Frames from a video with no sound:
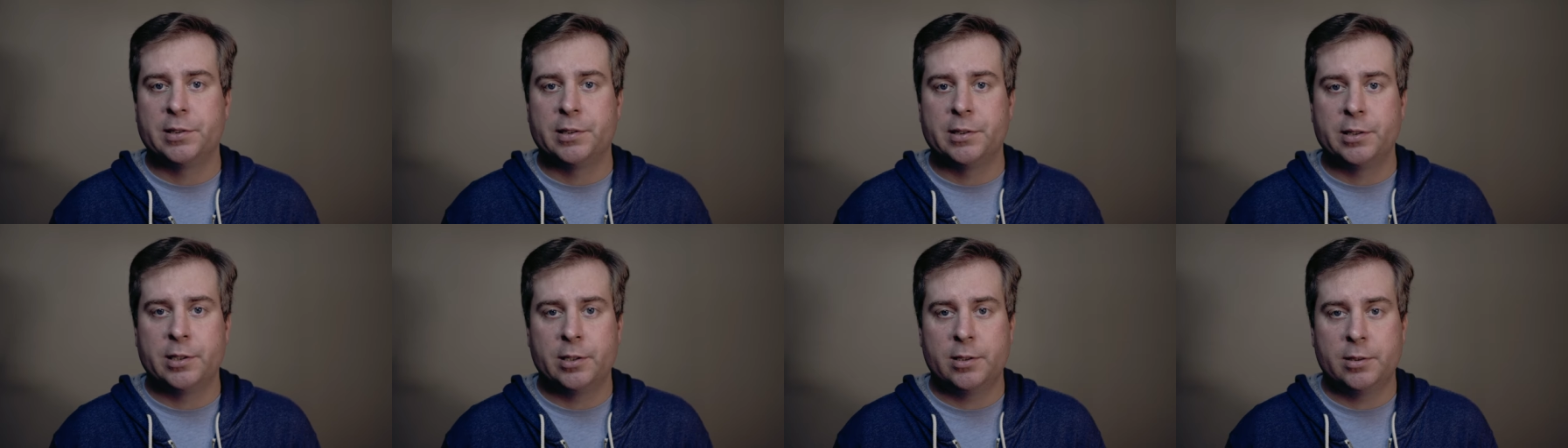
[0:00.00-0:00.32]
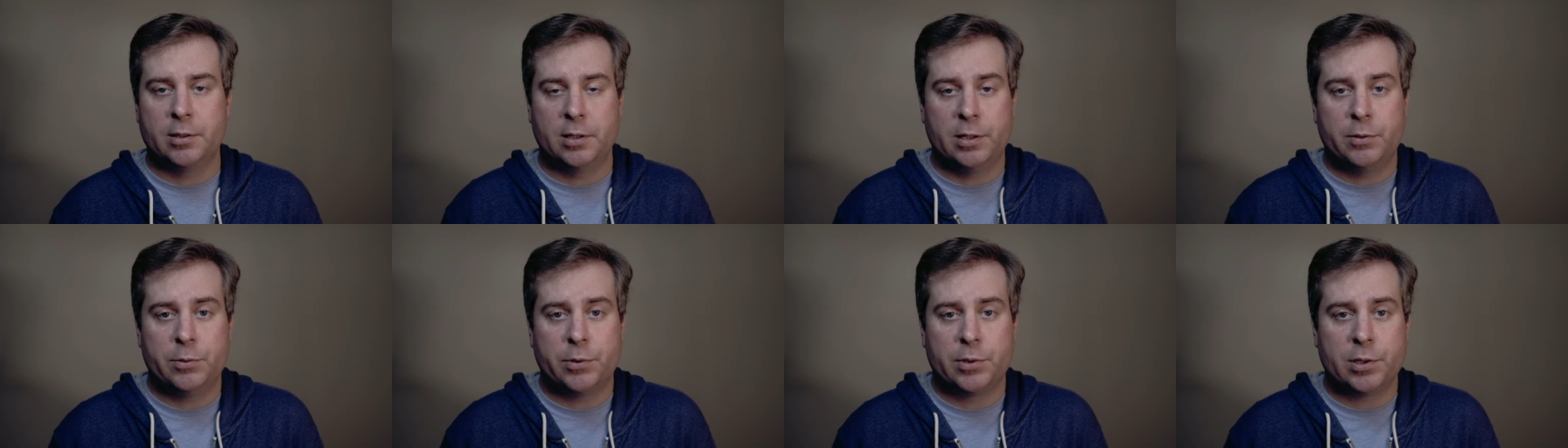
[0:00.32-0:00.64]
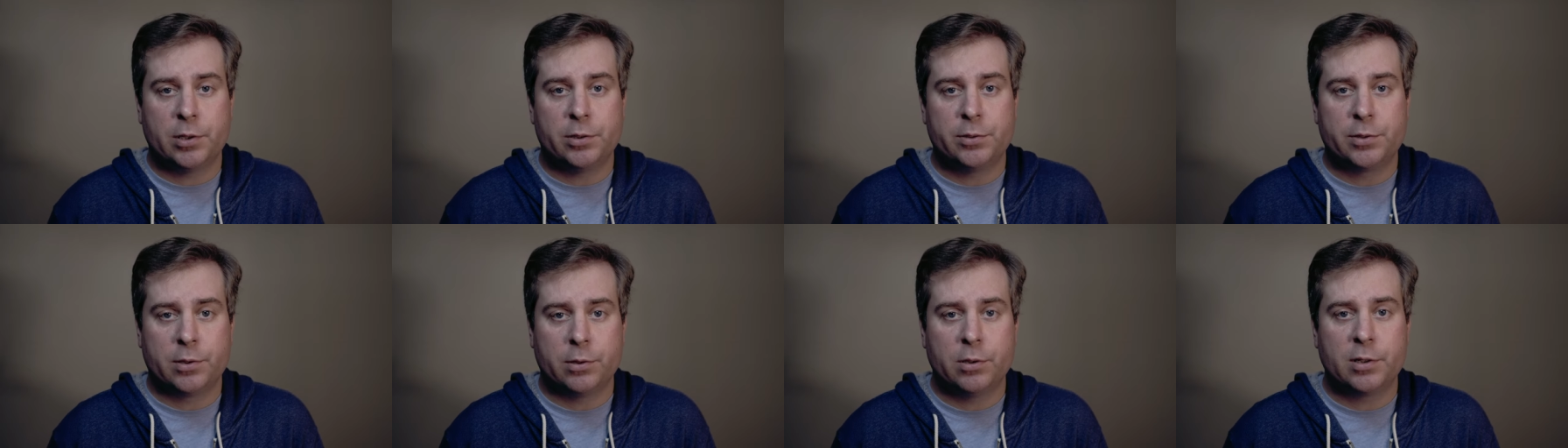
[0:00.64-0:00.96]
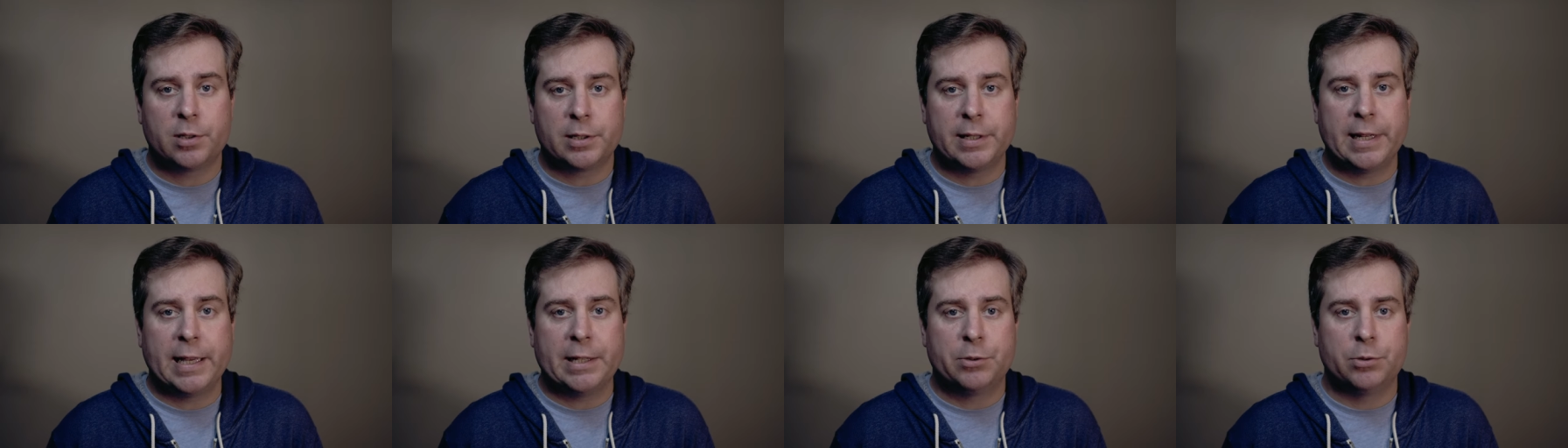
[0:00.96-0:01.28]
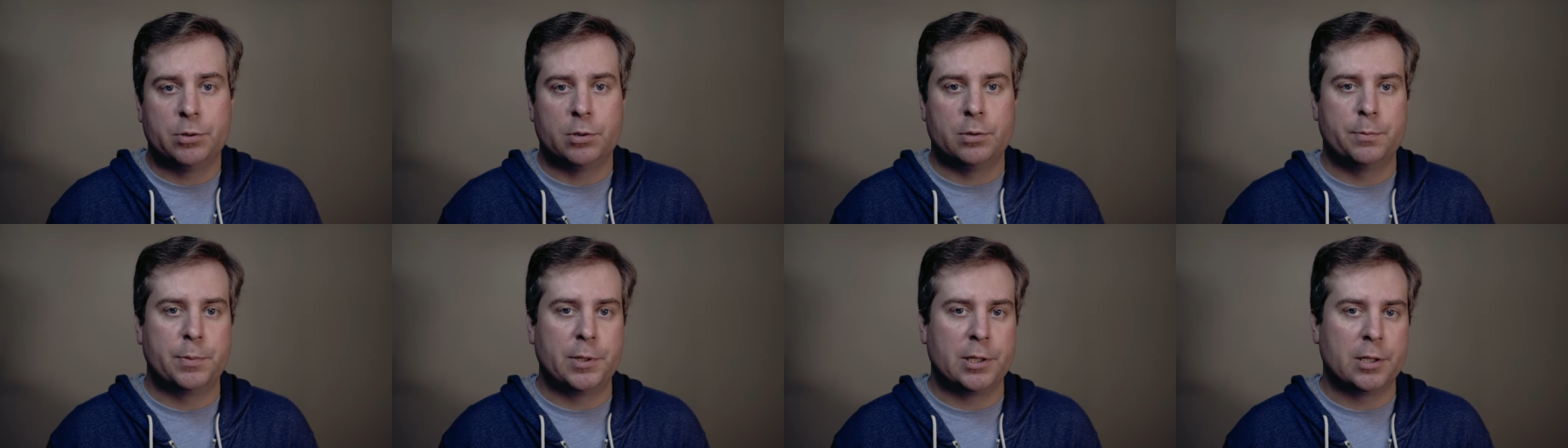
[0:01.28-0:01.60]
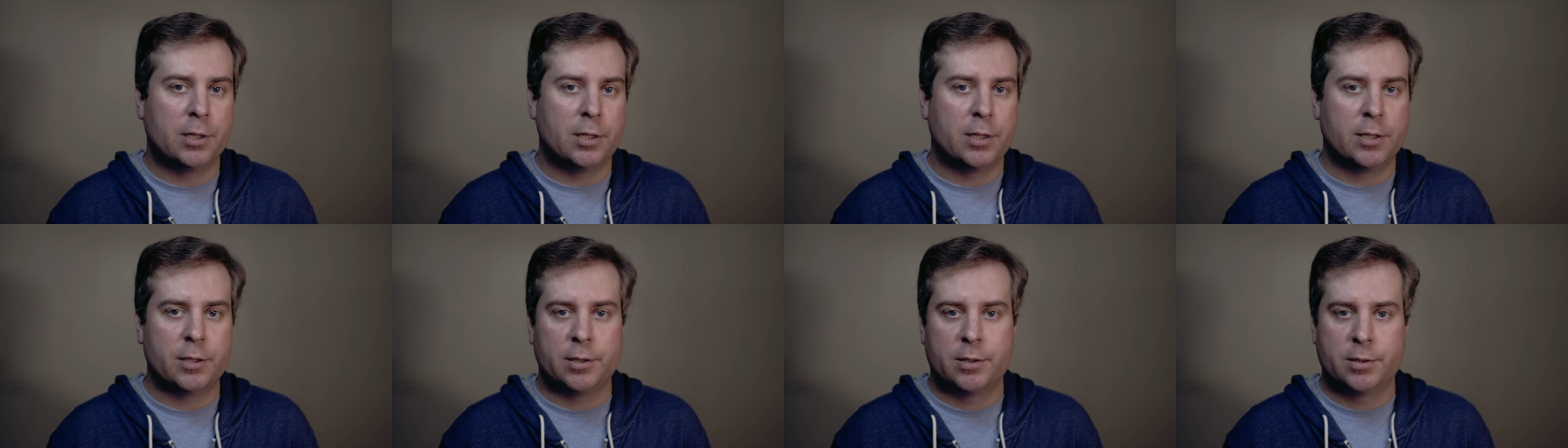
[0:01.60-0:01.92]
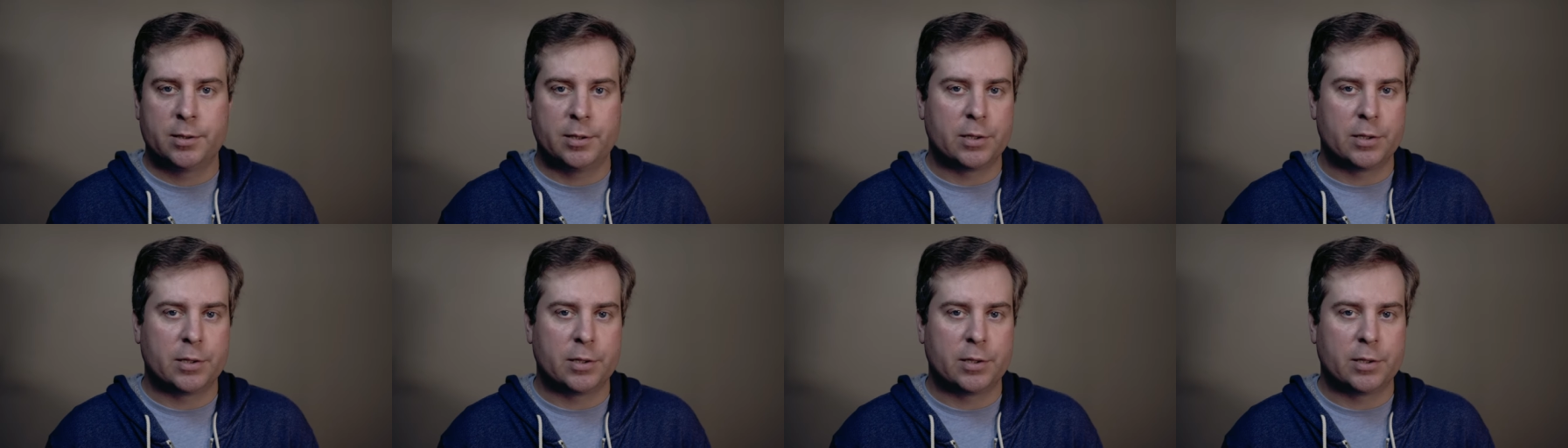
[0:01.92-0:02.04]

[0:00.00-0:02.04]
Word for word: and the end results look natural beyond